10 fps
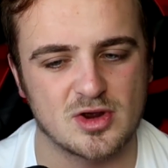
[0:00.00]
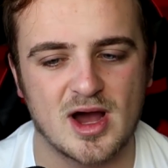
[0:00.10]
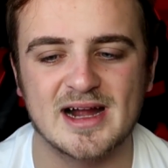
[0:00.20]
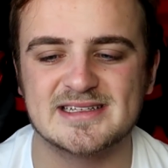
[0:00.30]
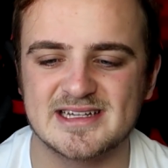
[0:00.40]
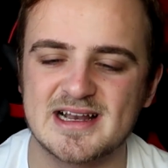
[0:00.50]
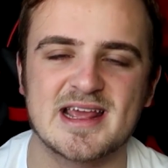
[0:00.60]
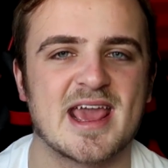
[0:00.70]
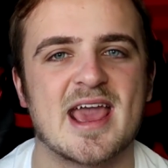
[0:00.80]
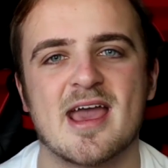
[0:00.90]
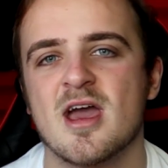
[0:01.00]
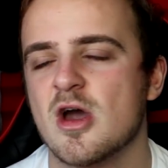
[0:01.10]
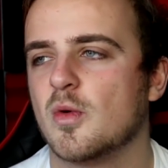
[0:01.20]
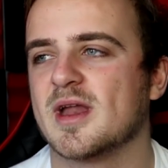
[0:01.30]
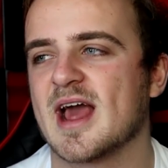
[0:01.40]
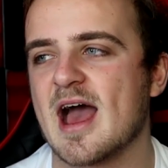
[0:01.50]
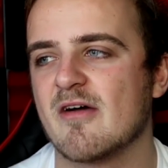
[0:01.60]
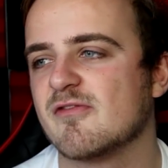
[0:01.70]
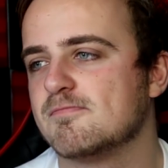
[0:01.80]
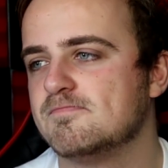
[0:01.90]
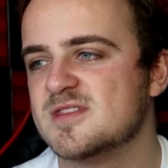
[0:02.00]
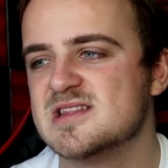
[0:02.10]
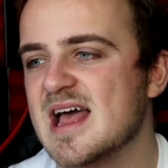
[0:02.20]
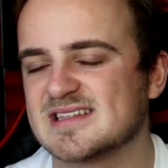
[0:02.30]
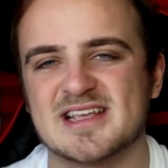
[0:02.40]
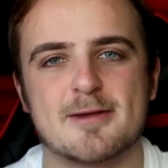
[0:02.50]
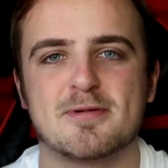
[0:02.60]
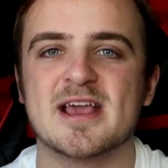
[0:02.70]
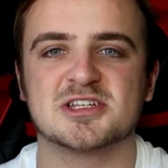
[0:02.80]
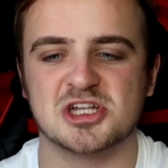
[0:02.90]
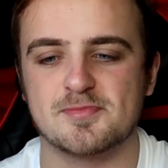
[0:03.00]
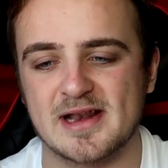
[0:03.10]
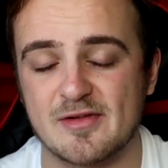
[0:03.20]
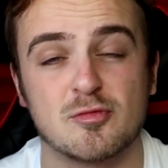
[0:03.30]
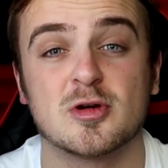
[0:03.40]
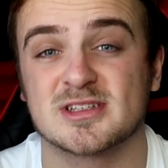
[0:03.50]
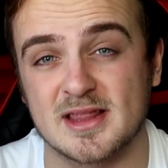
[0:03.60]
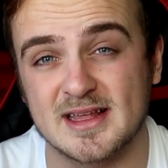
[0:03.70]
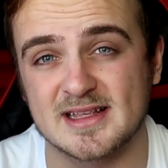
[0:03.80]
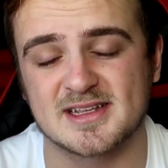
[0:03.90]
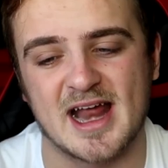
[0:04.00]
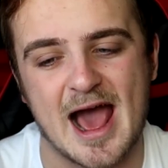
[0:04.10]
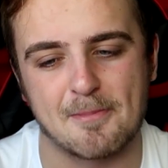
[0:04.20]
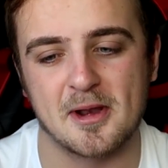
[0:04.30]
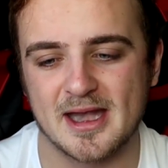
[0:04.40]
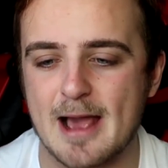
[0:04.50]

So ideally here, we'd have, let's say, PSG beat Liverpool, because I think that's going to happen.